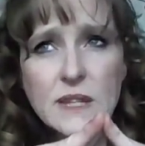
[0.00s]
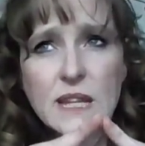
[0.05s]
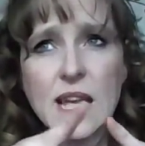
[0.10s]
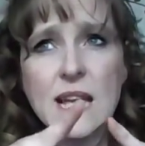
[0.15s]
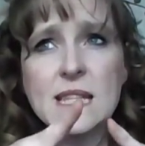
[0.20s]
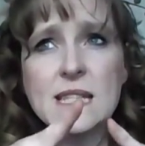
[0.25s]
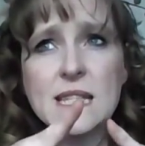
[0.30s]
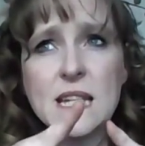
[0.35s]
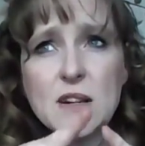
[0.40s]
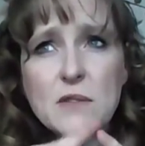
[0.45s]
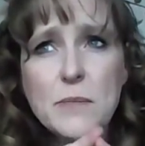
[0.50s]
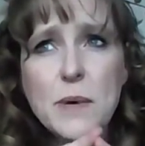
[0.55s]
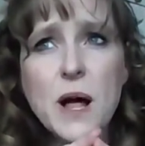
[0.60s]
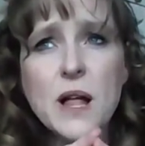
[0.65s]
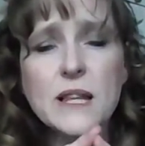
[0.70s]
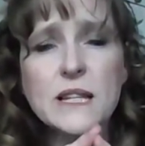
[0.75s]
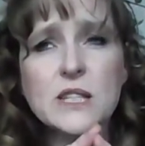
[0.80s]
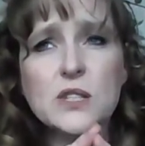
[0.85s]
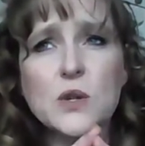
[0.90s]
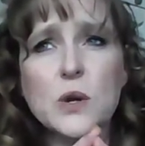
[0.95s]
Instead of
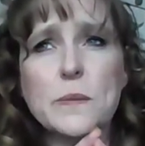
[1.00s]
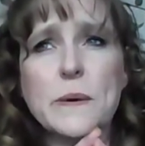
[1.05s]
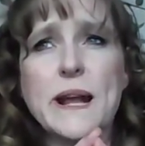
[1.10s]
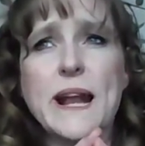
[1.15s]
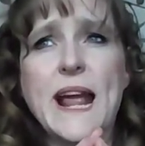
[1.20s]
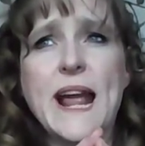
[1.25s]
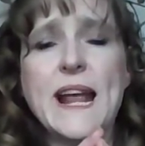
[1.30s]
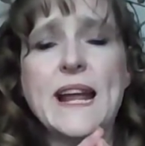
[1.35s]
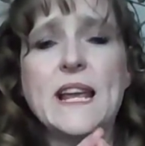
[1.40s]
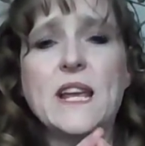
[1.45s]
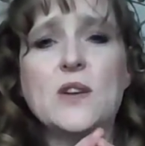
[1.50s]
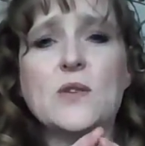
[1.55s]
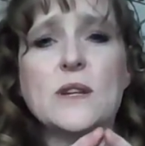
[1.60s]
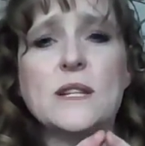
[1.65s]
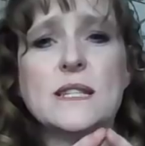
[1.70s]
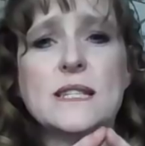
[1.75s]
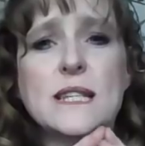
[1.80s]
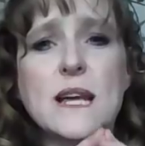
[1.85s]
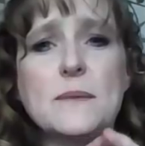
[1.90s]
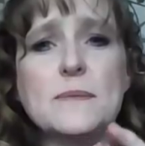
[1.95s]
polysorbate eighty, you
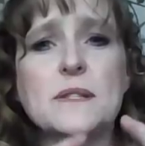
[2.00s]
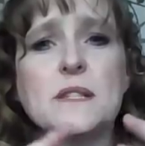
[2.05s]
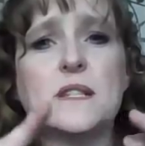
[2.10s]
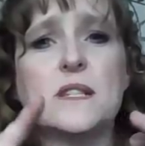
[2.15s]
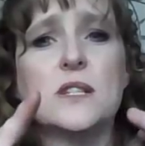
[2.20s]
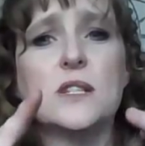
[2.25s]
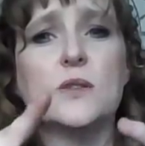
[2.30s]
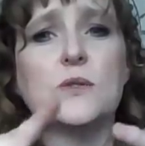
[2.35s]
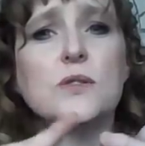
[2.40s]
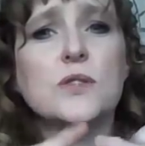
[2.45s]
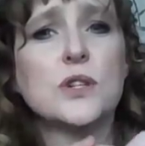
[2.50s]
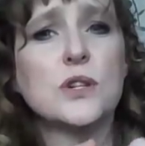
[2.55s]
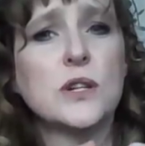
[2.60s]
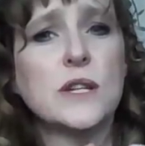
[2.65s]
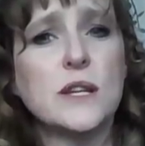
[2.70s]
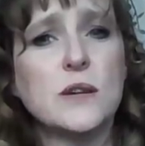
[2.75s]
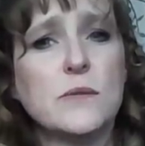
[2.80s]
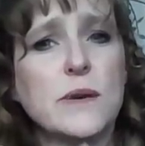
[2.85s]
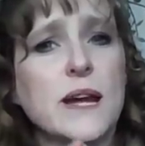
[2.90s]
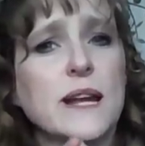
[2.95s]
can substitute
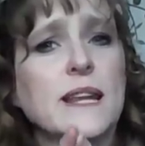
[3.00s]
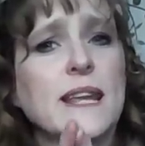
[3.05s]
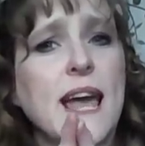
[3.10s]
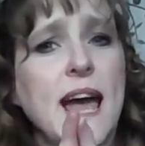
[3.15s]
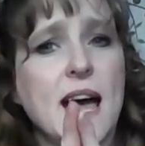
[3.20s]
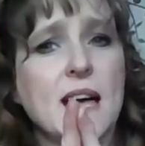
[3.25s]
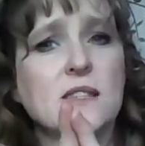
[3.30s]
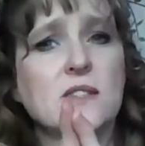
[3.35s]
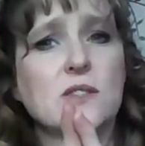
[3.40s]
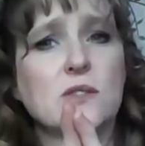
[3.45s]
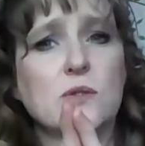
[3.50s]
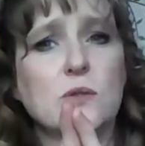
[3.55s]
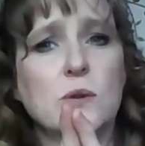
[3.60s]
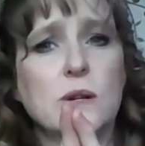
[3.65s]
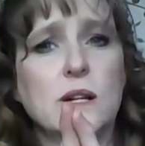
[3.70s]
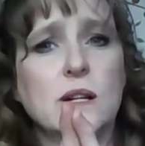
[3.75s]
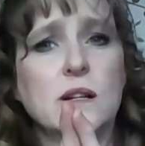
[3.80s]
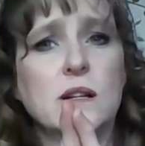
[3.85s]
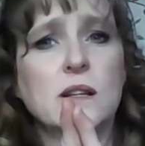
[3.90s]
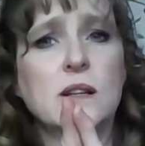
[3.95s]
turkey red castor
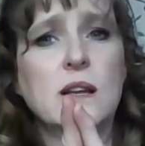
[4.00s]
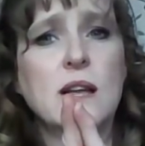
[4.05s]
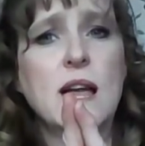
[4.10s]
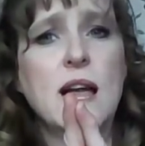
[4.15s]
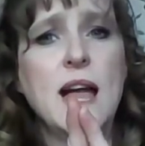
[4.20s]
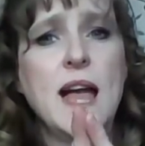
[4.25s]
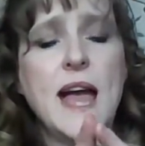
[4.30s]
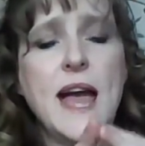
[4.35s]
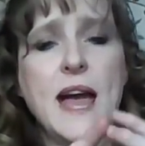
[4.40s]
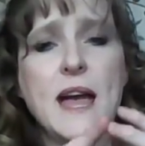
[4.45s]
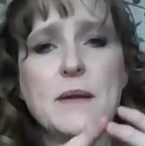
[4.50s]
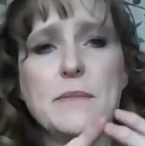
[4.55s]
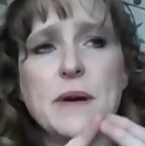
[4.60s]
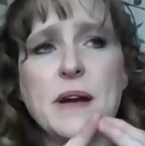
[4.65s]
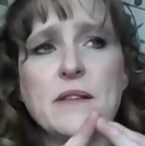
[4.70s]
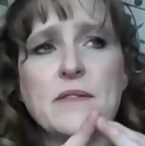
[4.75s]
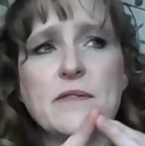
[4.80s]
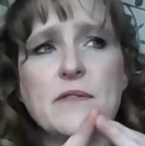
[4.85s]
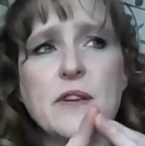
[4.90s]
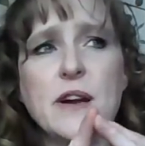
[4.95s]
oil. And
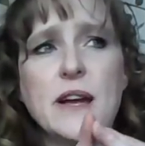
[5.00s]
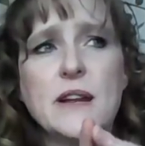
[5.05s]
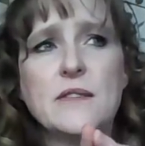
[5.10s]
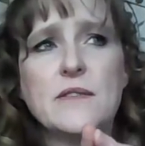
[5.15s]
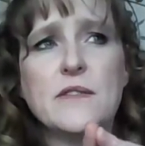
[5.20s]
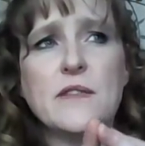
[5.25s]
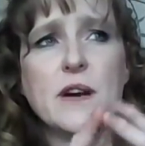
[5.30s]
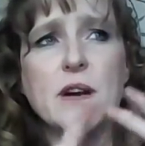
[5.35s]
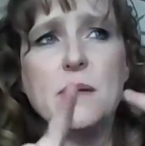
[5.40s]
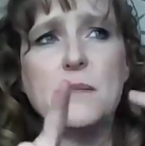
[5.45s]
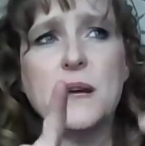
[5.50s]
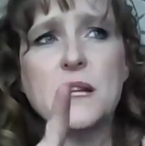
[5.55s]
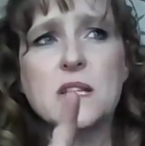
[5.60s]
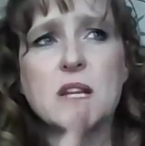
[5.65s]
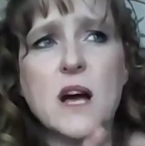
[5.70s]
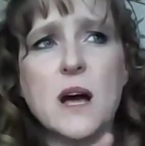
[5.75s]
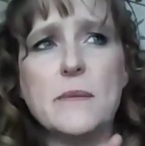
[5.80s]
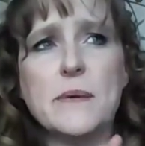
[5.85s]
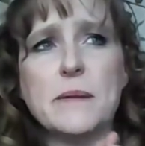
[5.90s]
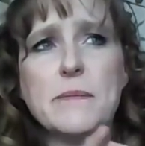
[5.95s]
my friend from
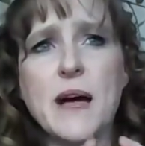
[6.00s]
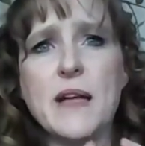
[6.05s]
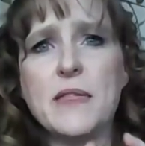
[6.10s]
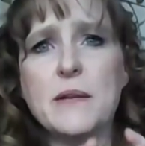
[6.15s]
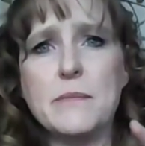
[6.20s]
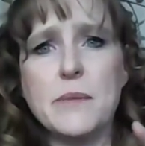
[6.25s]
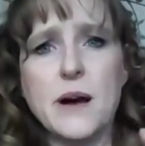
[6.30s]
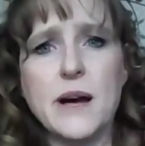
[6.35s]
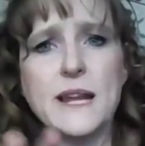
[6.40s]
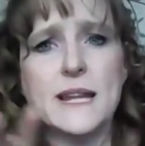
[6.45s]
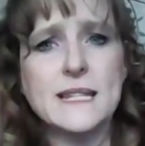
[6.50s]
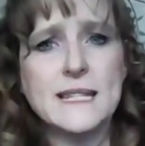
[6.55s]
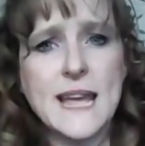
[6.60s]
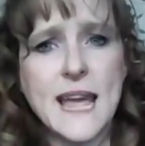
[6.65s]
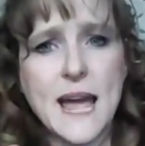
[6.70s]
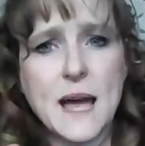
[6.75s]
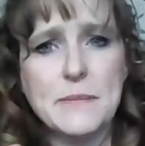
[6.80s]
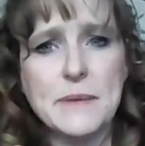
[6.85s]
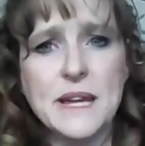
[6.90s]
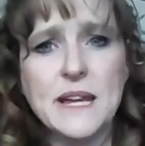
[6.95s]
Atomic Bath and Body,
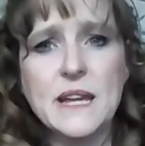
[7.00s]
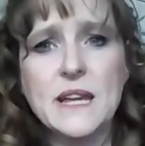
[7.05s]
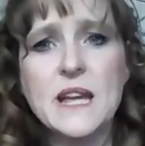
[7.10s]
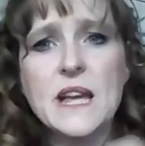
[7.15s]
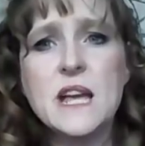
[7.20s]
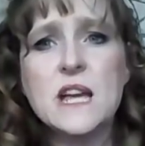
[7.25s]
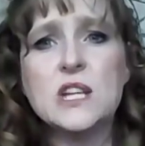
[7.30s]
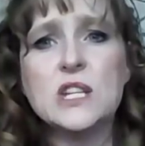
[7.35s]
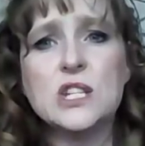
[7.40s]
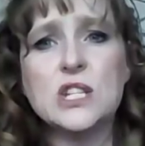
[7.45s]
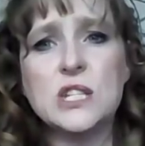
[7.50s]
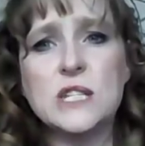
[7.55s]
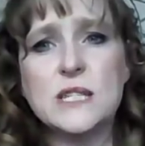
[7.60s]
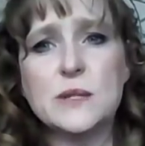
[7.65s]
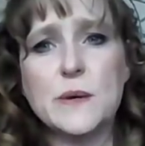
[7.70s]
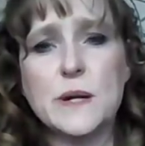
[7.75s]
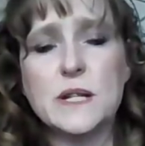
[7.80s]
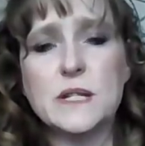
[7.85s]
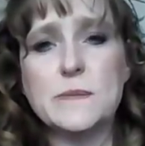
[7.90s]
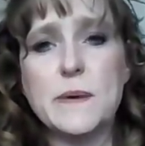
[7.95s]
Tammy, she
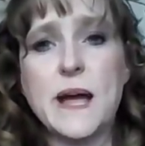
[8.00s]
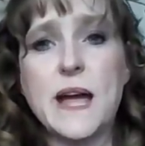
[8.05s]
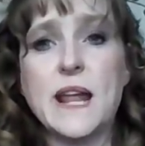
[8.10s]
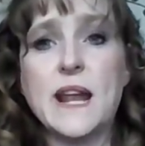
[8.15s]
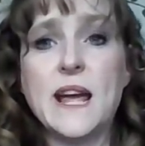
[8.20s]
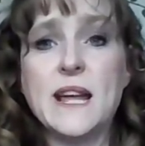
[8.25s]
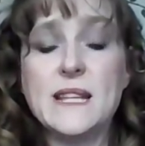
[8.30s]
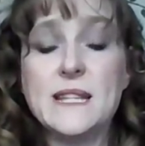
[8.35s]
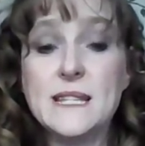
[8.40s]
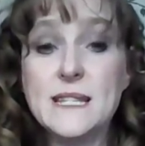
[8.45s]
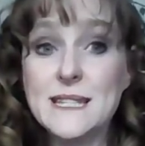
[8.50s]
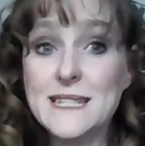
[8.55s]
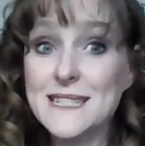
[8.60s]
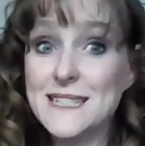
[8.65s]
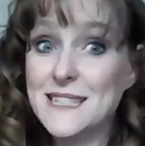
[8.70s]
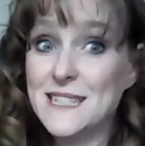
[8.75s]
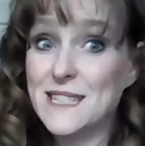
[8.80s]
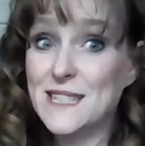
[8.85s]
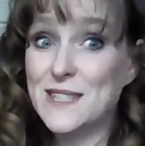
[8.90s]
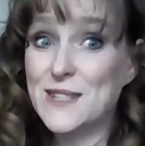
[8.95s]
swears by it. And I
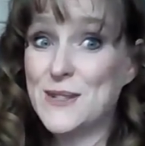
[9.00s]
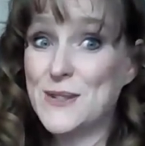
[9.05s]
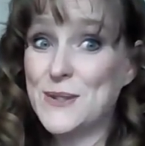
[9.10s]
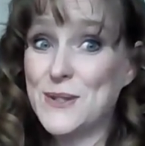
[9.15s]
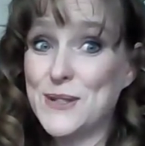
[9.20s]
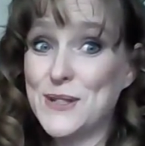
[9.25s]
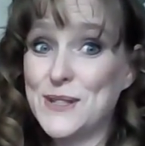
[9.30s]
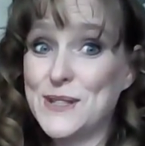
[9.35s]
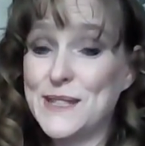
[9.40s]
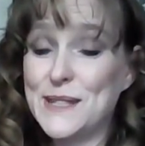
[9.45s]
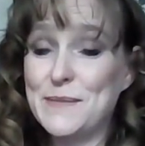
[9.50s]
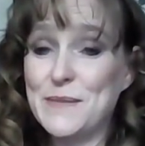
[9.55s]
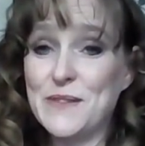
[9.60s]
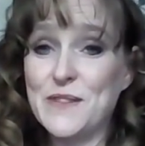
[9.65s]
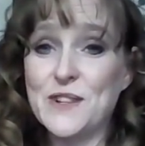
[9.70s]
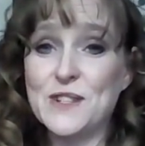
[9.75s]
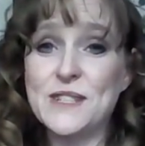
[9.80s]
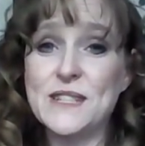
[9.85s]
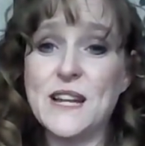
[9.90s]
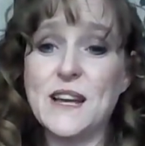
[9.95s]
did just order some of
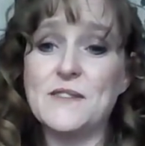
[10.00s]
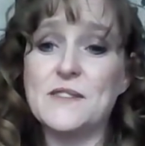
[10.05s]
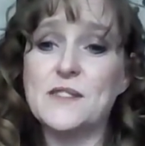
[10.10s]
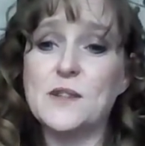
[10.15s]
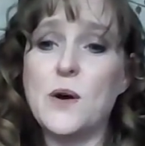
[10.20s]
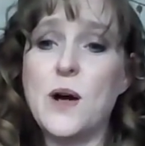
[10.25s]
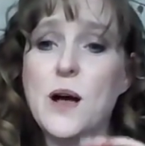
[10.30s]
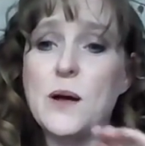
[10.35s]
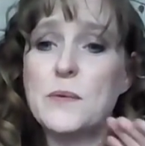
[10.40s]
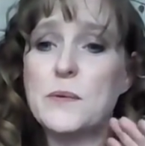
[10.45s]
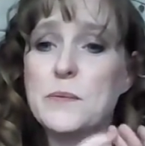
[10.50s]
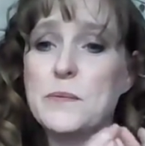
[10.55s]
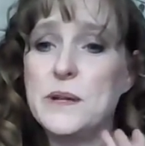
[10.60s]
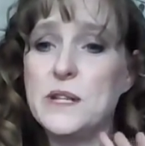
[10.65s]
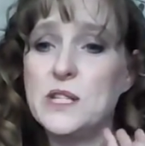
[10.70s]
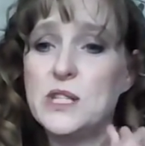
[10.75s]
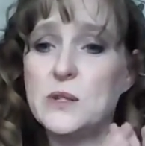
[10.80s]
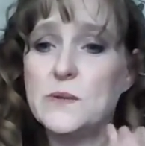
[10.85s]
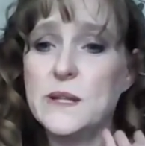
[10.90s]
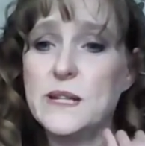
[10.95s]
her stuff, so I will be
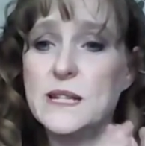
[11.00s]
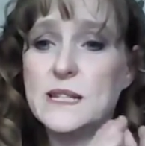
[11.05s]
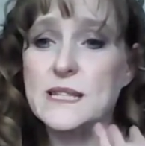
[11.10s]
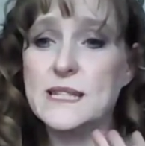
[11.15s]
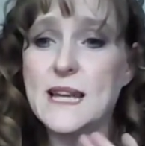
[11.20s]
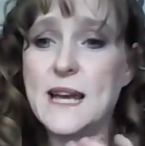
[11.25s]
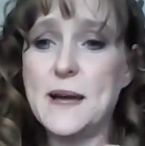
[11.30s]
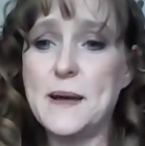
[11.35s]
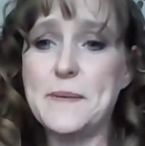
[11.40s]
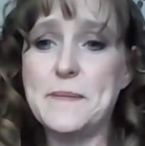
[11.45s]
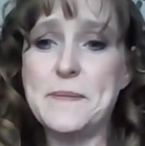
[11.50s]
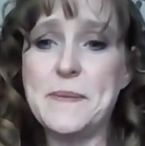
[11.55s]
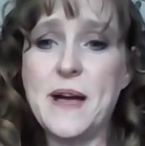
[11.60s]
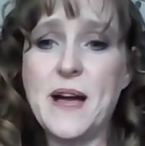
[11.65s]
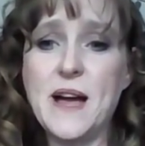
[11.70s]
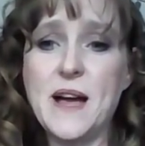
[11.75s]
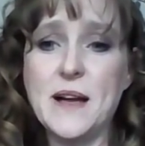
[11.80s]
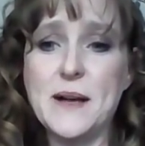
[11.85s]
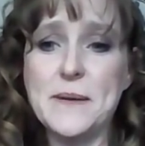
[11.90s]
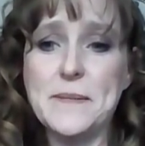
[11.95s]
doing some
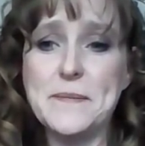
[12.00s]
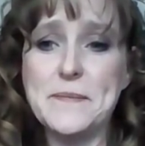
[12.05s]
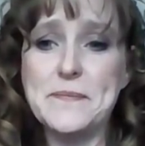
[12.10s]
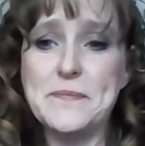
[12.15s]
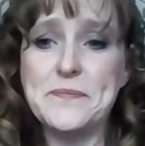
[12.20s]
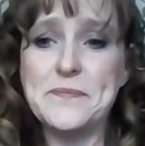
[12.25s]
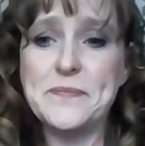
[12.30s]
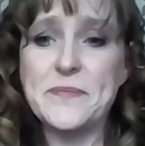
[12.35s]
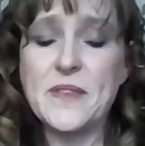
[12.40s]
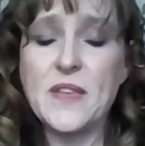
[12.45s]
um,